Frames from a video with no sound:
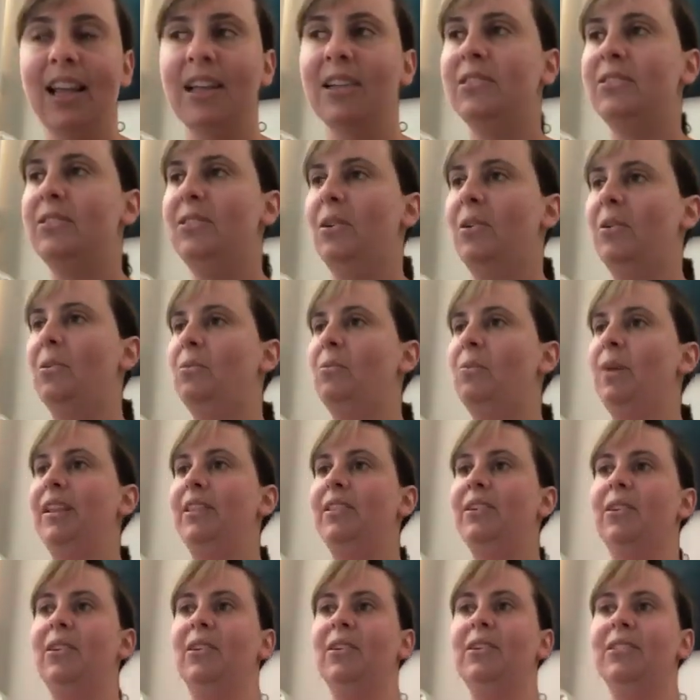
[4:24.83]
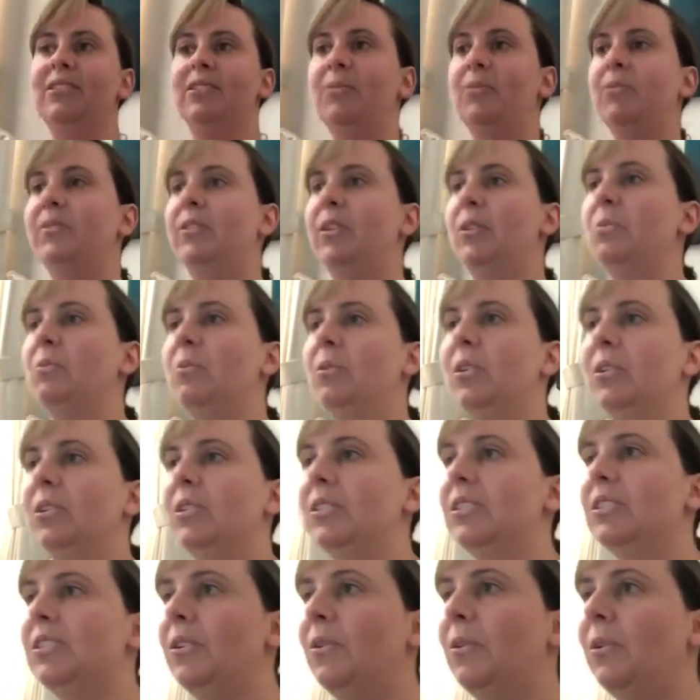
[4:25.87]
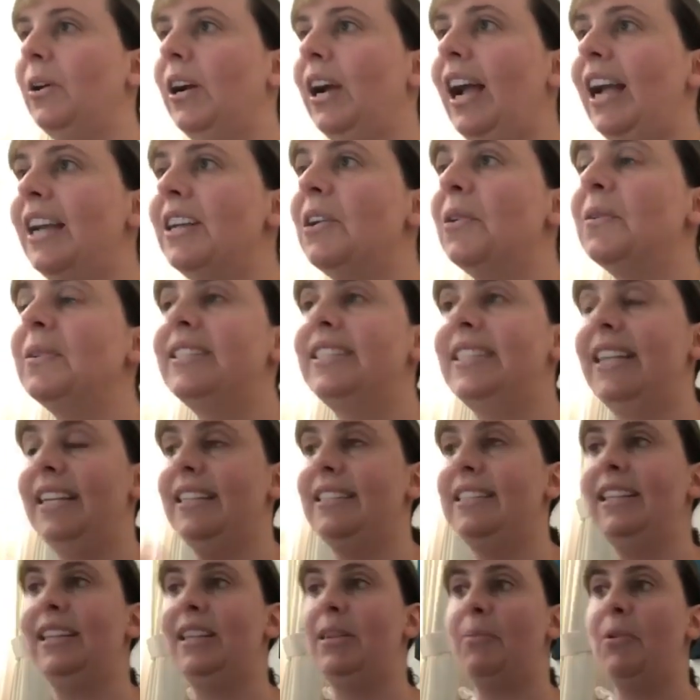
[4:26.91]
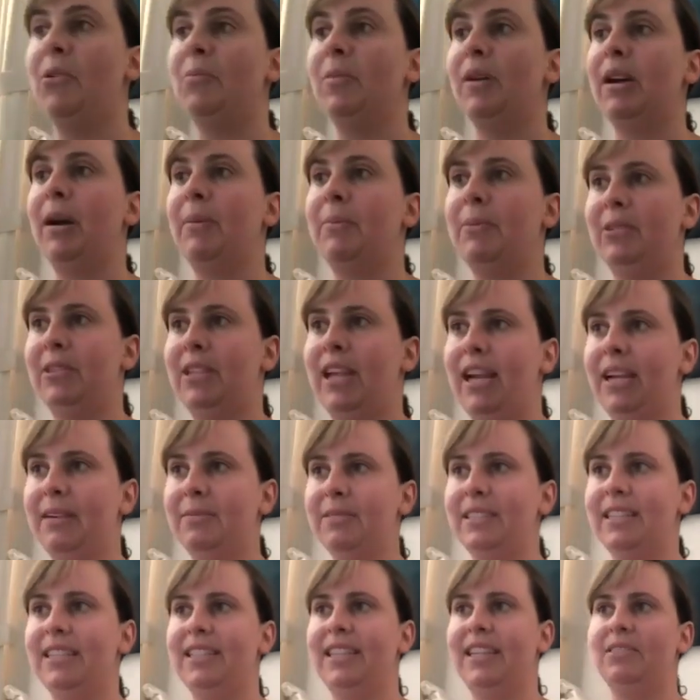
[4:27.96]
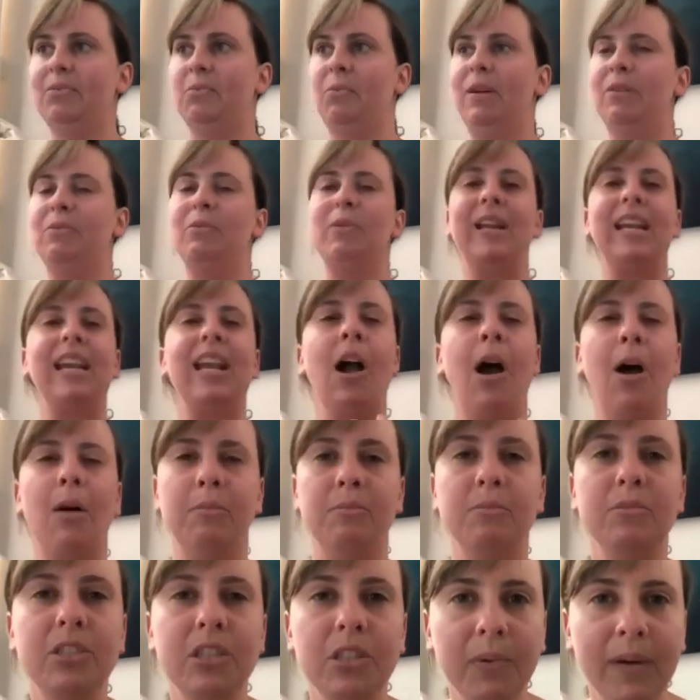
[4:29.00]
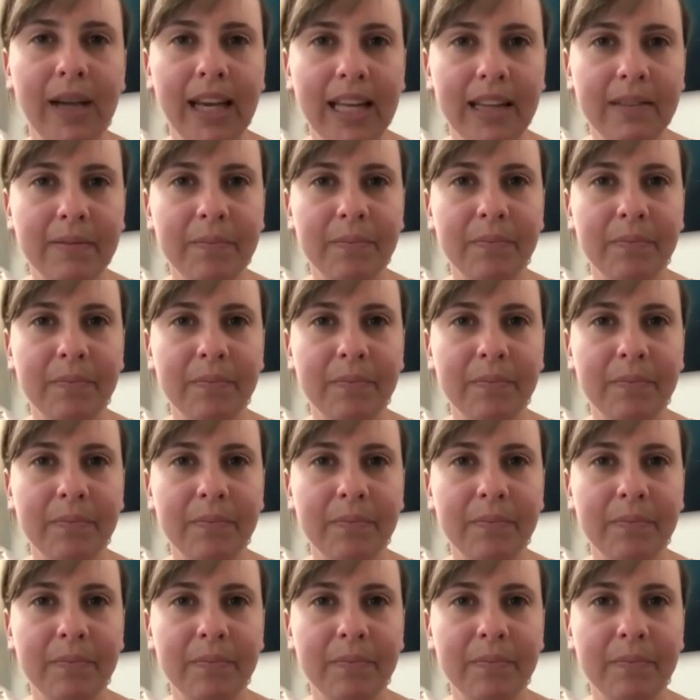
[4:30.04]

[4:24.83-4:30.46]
So whether some of your words, or I know it says in the poem a couple times, it says when we come to it.